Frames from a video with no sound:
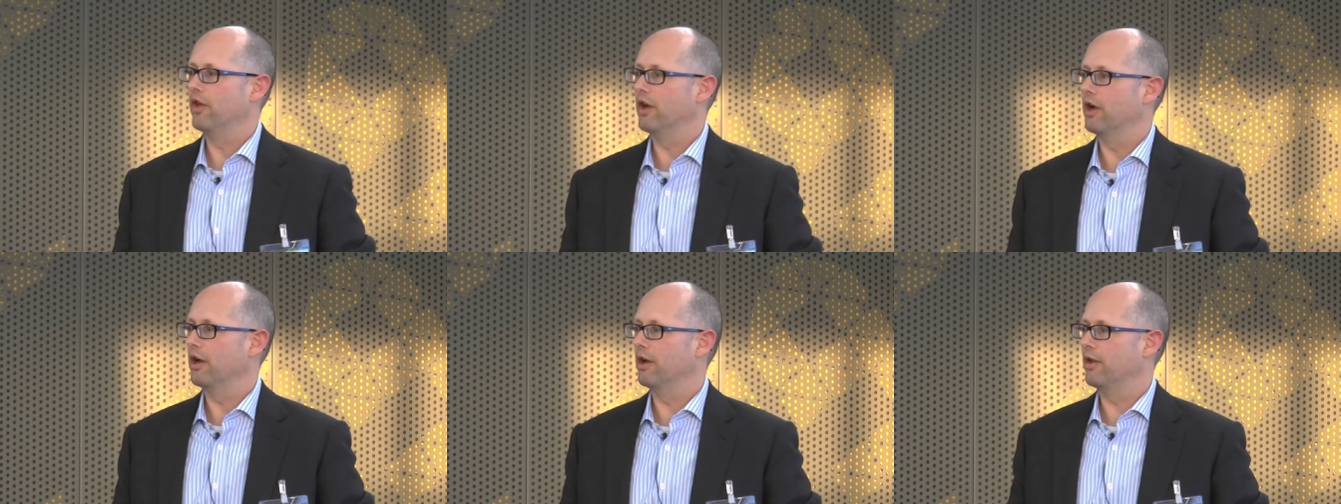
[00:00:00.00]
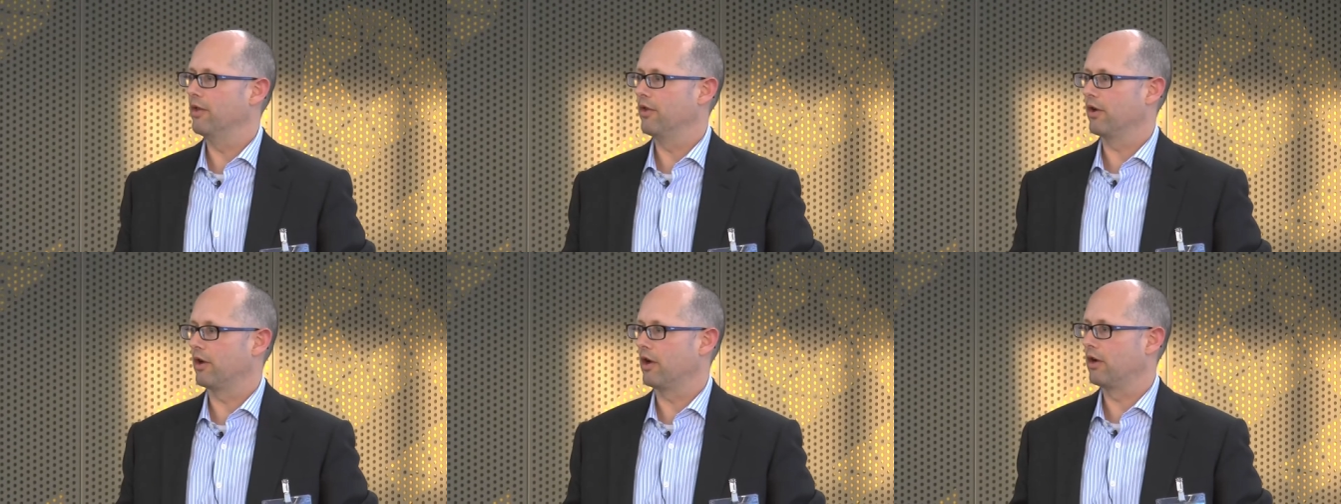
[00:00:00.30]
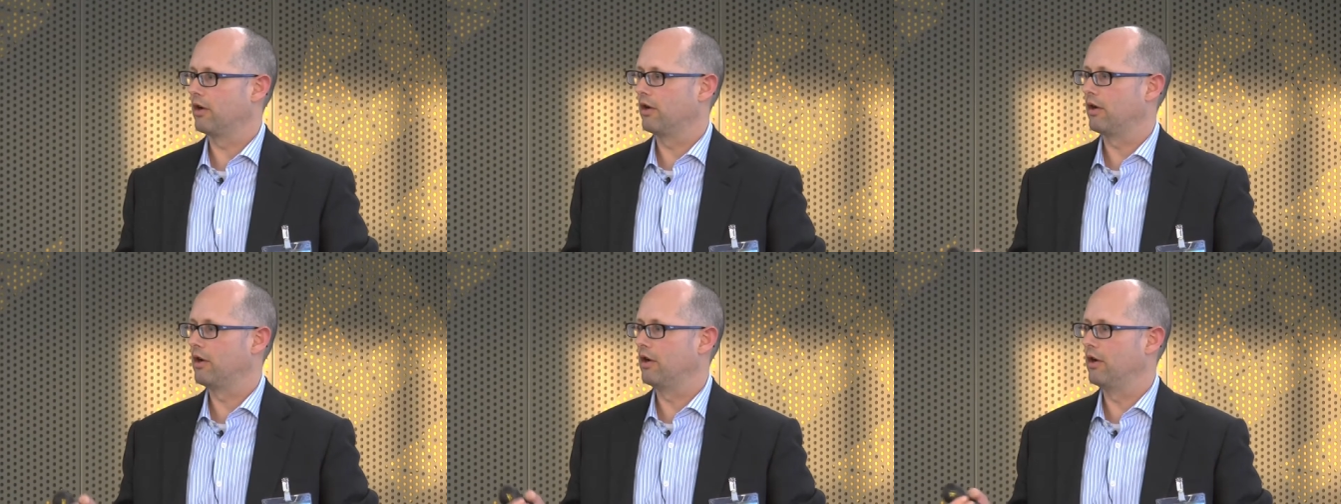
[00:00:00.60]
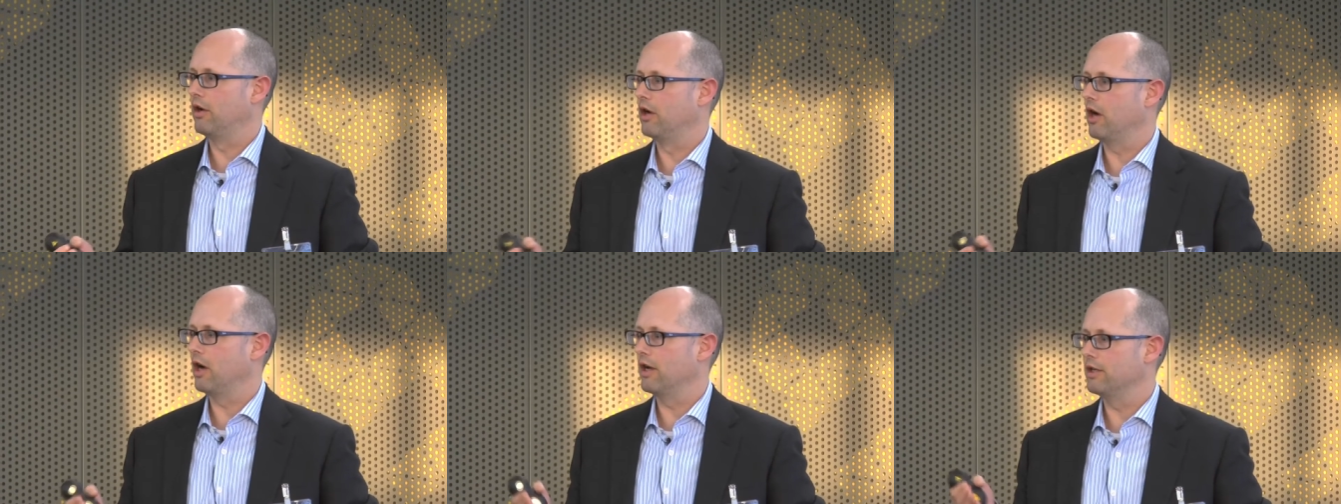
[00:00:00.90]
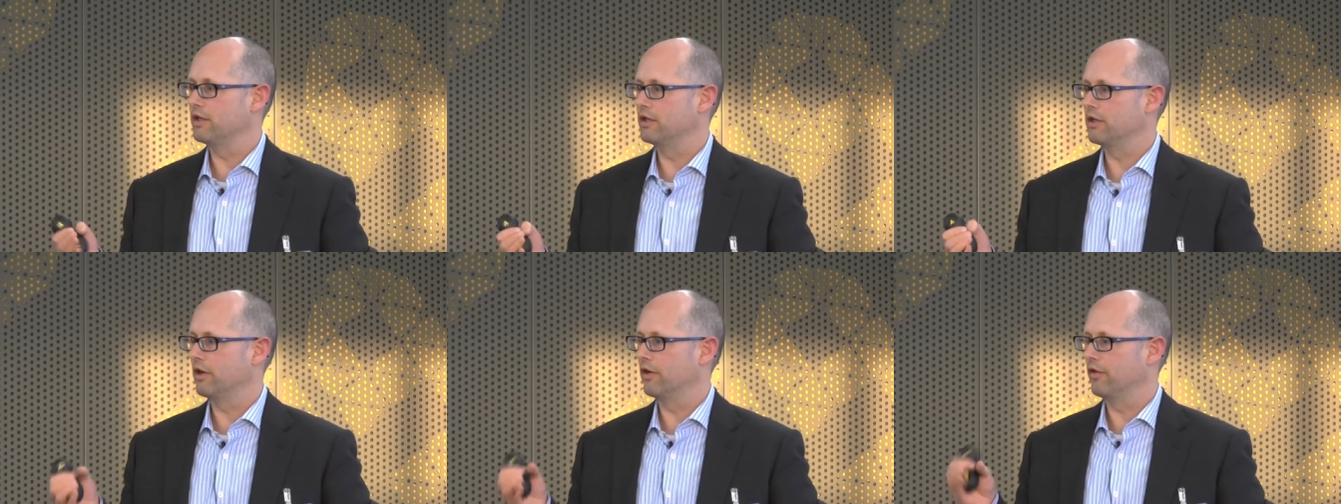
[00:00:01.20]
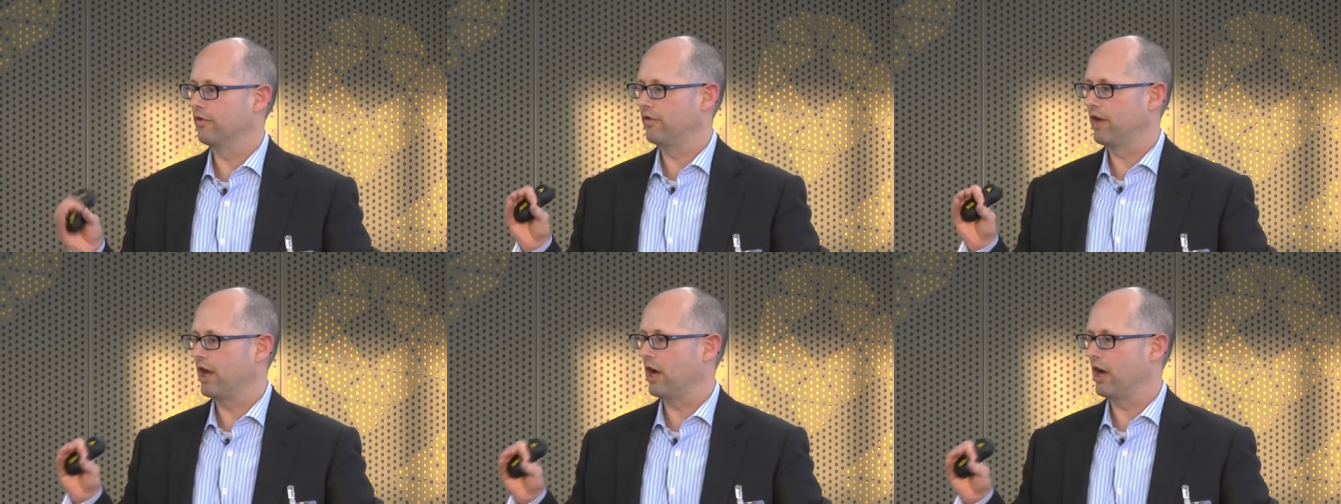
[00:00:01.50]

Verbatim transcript: the, the kinds of